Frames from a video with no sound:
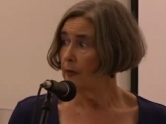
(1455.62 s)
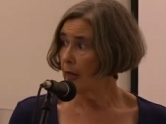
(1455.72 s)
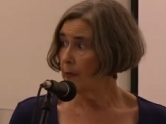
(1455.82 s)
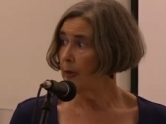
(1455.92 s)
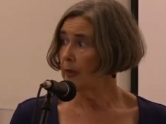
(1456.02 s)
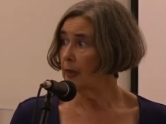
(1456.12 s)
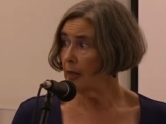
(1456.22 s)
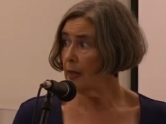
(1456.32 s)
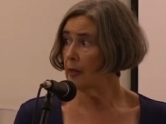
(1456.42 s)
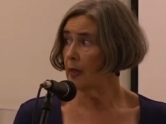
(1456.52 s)
They
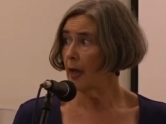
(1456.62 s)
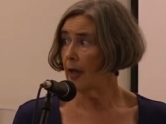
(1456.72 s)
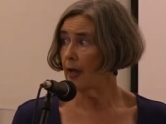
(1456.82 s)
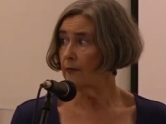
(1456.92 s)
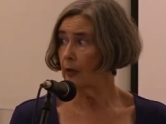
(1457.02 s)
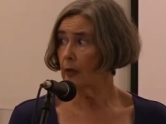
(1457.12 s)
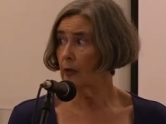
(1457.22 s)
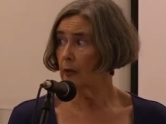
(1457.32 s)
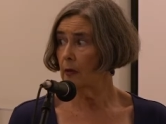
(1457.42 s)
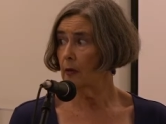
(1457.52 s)
began
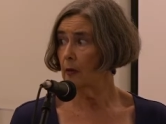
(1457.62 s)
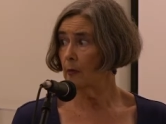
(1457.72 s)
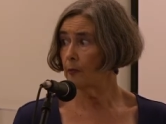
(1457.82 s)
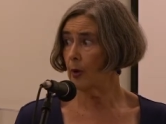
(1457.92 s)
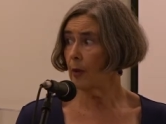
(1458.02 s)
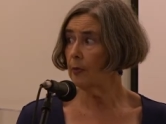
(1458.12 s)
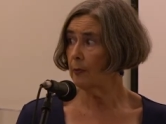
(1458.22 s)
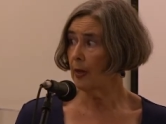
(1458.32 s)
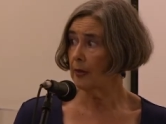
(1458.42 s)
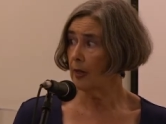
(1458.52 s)
having,
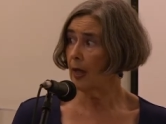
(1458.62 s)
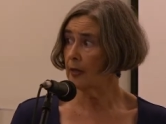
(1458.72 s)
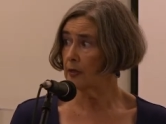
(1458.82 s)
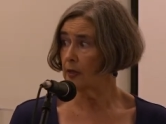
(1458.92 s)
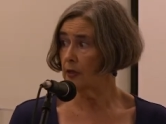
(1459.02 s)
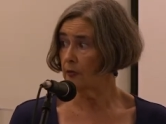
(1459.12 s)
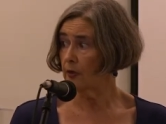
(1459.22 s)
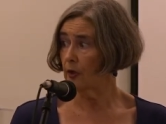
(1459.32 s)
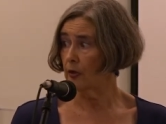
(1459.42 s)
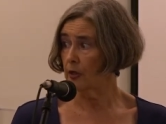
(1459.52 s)
probably by the
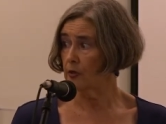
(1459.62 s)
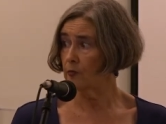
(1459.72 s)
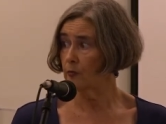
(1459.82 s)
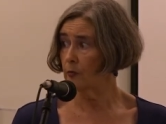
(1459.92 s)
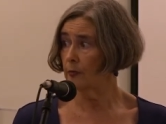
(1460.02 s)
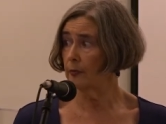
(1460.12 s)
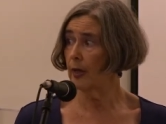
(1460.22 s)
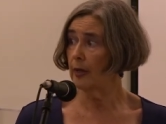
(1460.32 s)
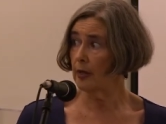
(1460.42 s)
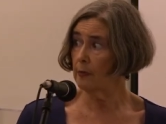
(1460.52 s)
1930s,
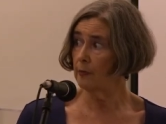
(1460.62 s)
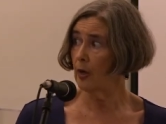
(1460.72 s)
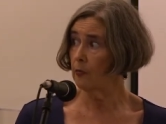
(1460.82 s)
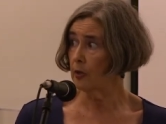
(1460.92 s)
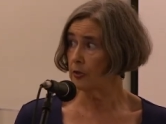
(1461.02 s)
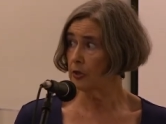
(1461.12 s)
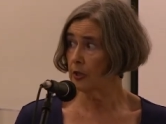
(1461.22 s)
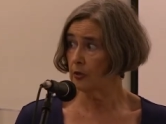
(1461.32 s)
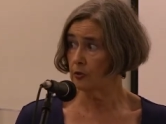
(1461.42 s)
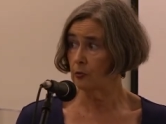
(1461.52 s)
and even though there's
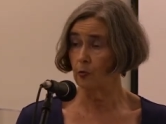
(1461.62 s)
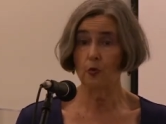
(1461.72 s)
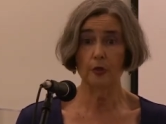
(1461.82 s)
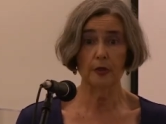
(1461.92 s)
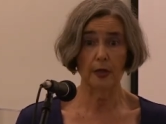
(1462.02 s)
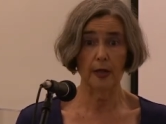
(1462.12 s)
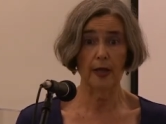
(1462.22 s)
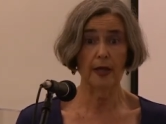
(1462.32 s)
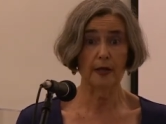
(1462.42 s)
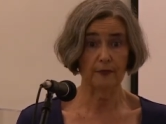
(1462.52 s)
still some wooden
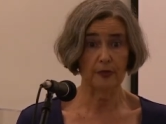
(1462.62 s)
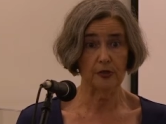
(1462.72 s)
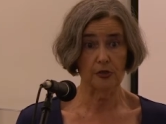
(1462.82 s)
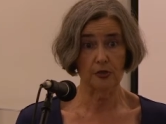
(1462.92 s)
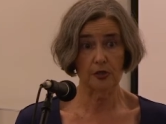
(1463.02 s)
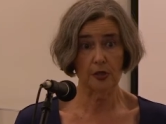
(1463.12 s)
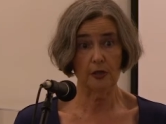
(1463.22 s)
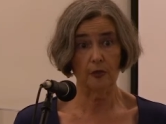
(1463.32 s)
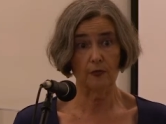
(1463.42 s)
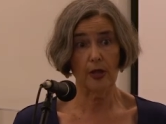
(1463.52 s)
edifices
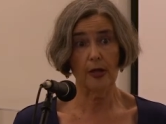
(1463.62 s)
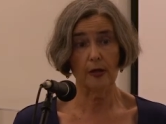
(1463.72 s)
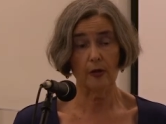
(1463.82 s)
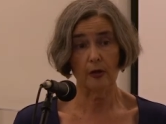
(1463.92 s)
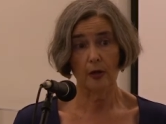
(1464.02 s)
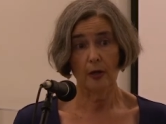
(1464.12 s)
still there,